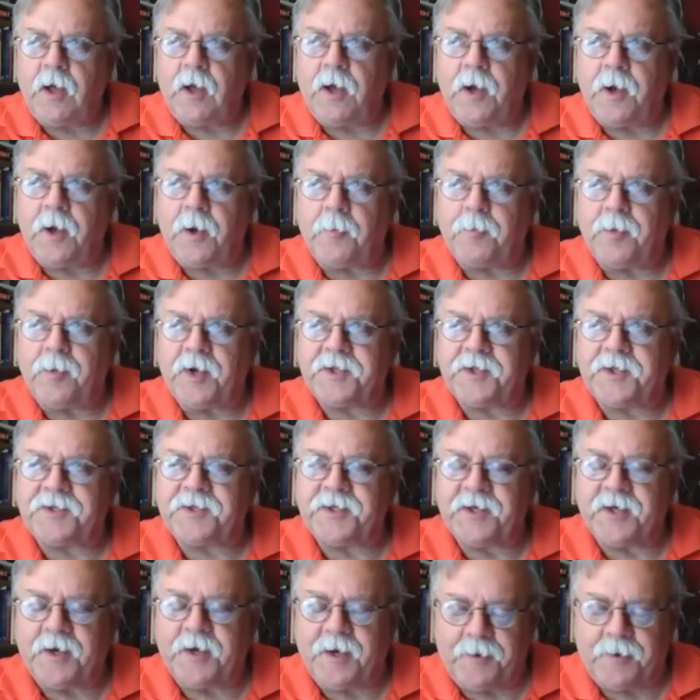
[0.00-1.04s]
Uh, but
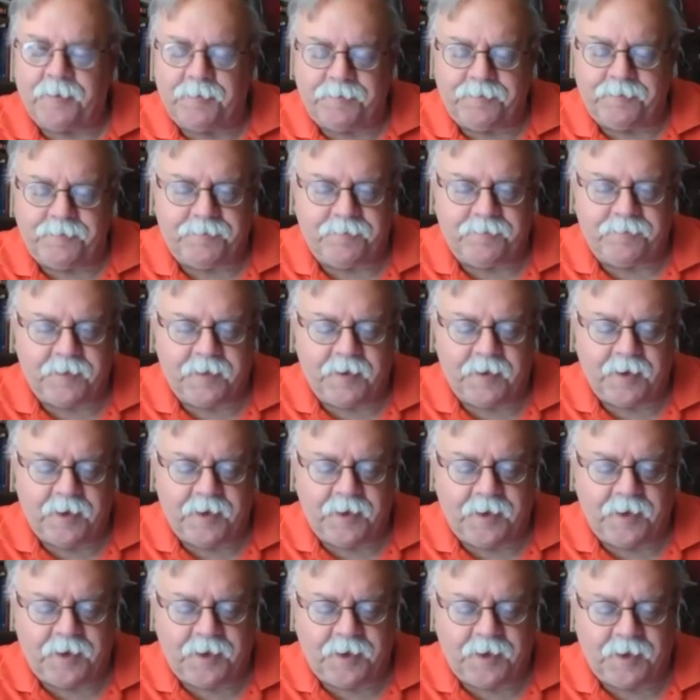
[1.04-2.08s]
uh,
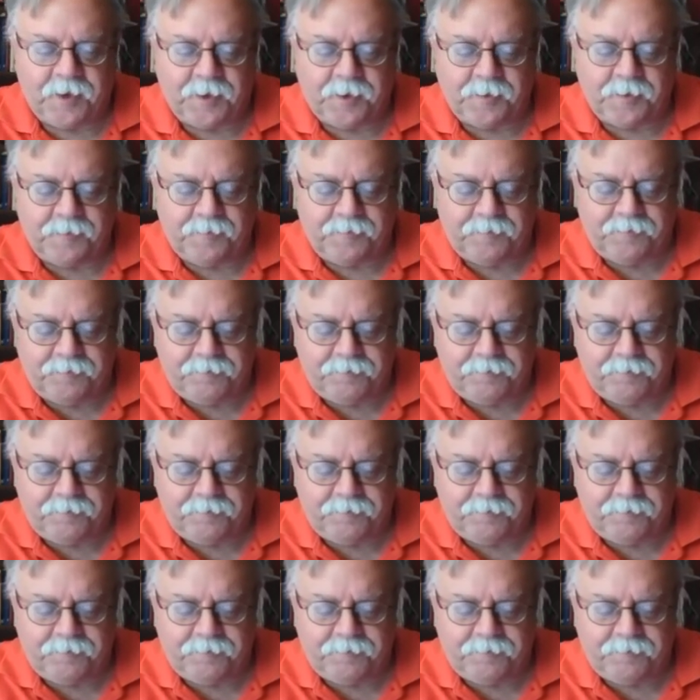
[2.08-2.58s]
uh,